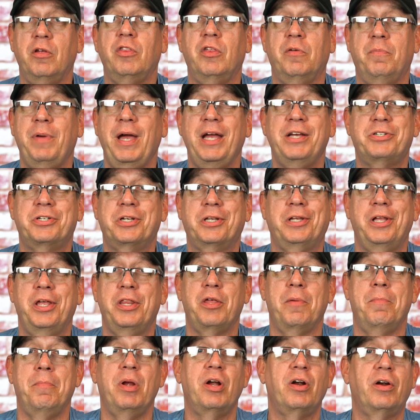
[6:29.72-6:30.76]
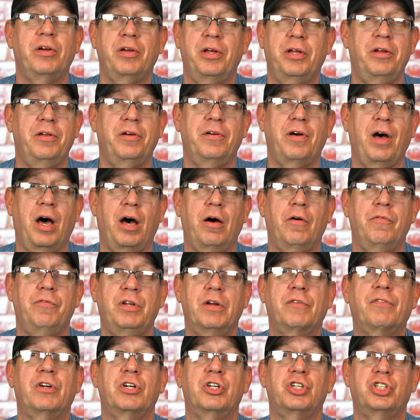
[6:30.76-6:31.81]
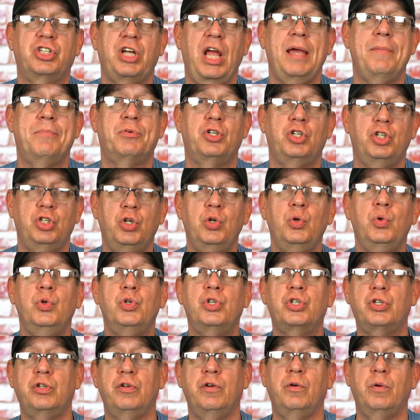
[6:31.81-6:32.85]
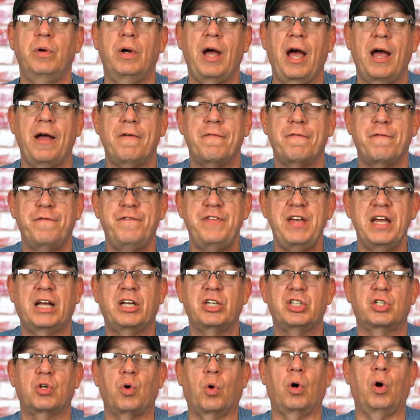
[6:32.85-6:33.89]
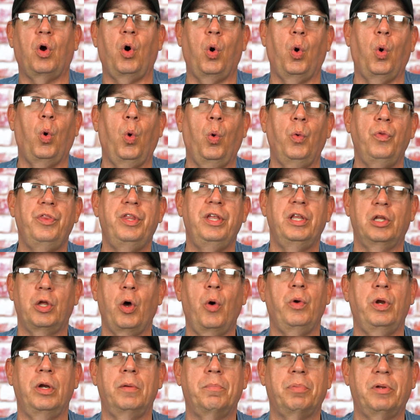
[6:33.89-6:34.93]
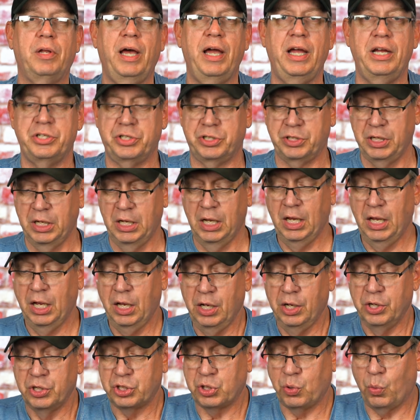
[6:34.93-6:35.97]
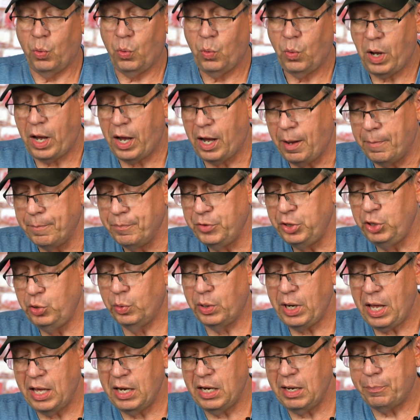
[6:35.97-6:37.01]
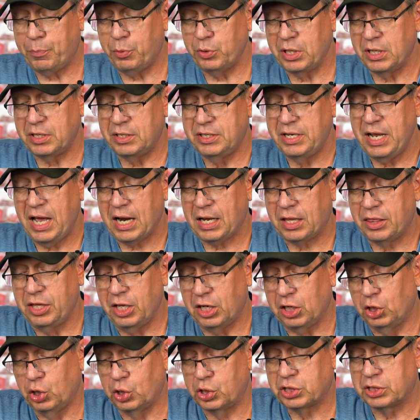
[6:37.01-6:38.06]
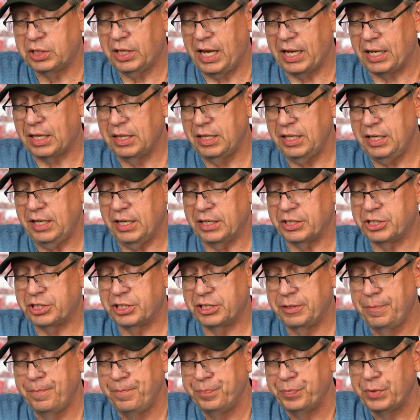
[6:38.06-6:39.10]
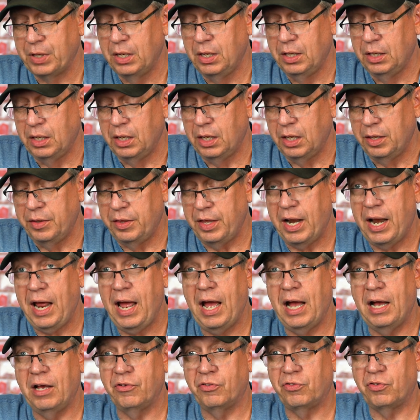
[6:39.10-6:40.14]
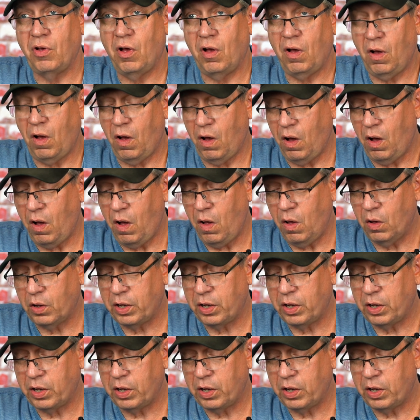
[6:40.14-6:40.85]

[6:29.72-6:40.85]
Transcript: basically the myriad of different shapes used to fix or hold the load in place. So you would end up with a deck that looks like this, that has all